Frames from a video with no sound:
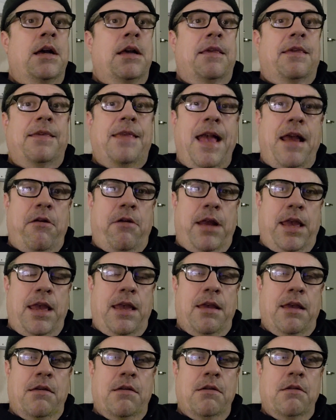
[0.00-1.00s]

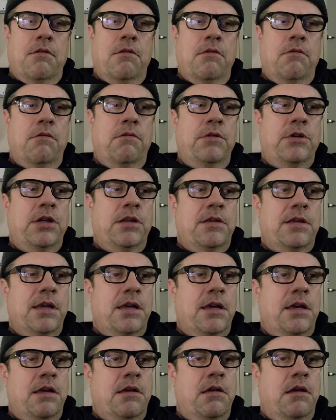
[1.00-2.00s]
Saturday, which is
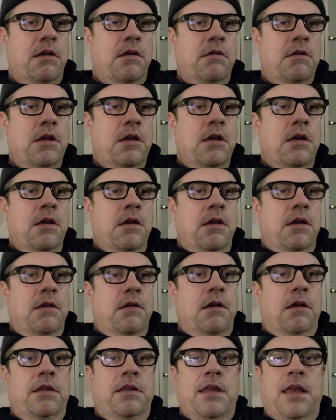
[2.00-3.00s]
a
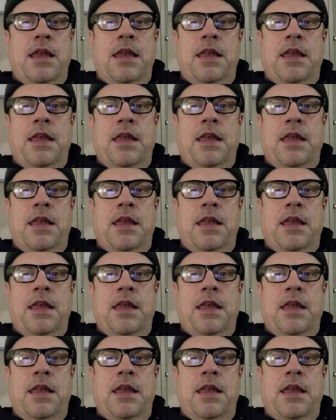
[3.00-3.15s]
good